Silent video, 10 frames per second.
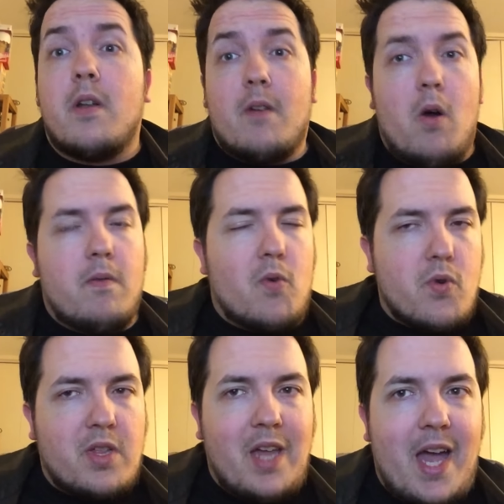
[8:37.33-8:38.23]
Of
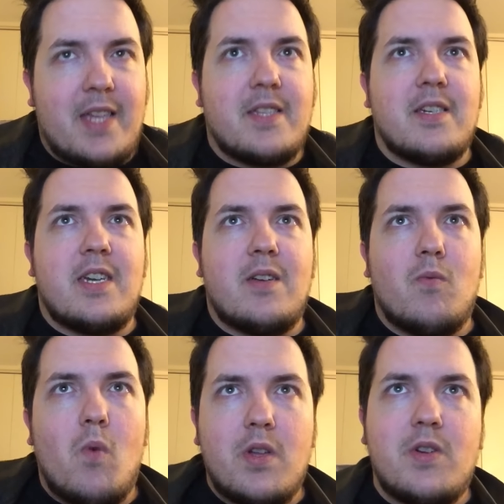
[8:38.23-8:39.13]
course, lastly,
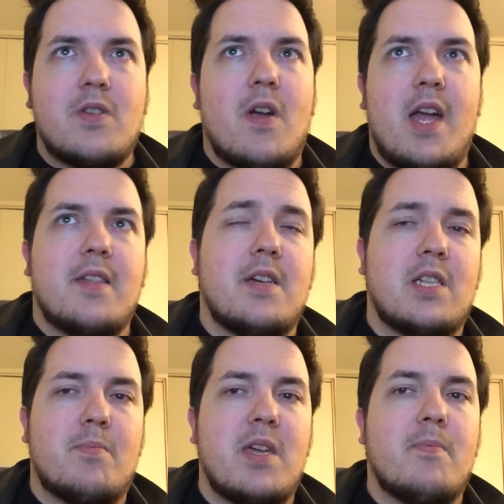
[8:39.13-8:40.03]
once you start adding
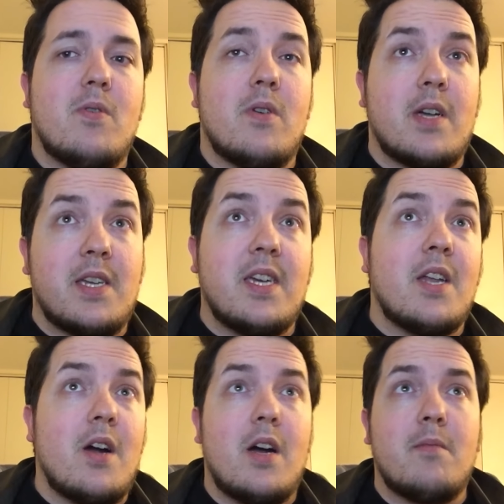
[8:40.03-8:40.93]
tons of people,
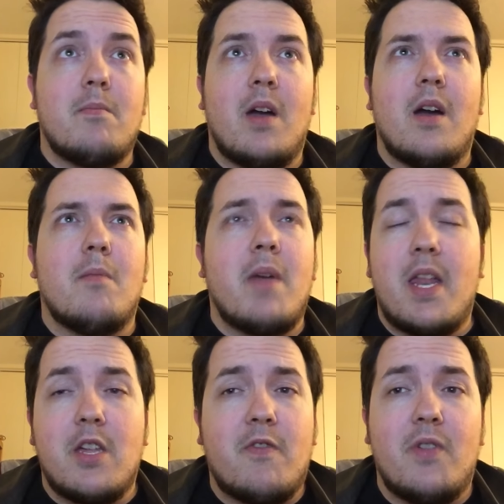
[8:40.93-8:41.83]
get on
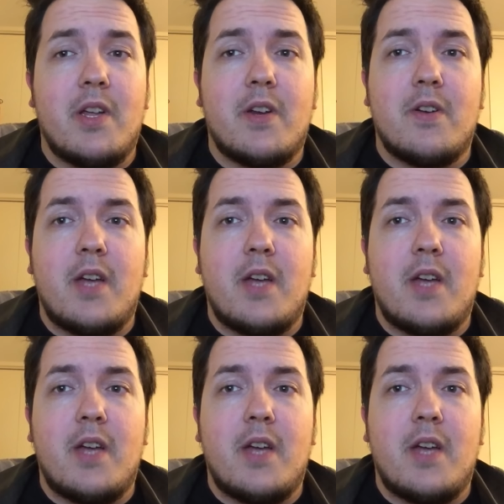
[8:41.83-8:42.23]
Manage Flitter.